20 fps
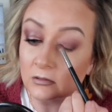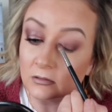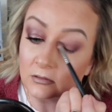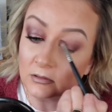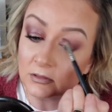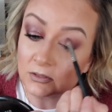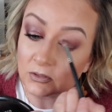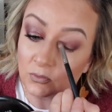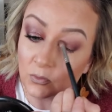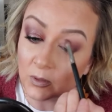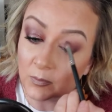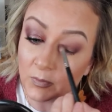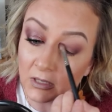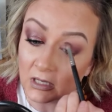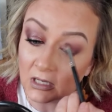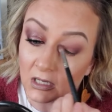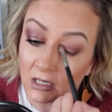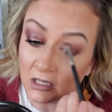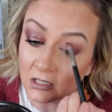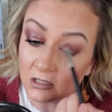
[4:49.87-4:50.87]
sweeping
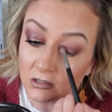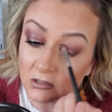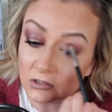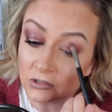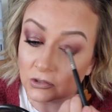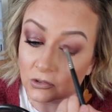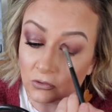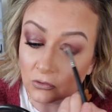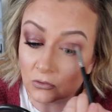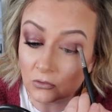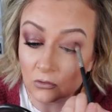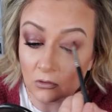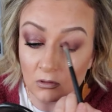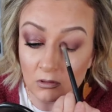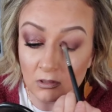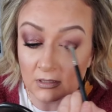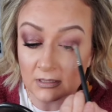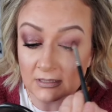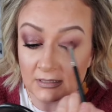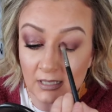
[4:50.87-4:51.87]
it into
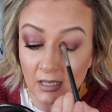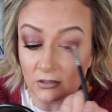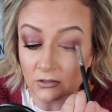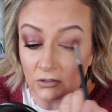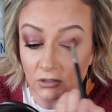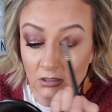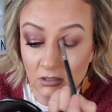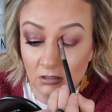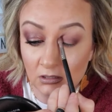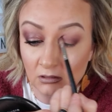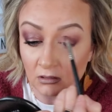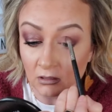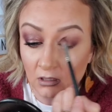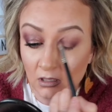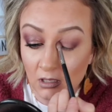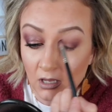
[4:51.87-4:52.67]
the center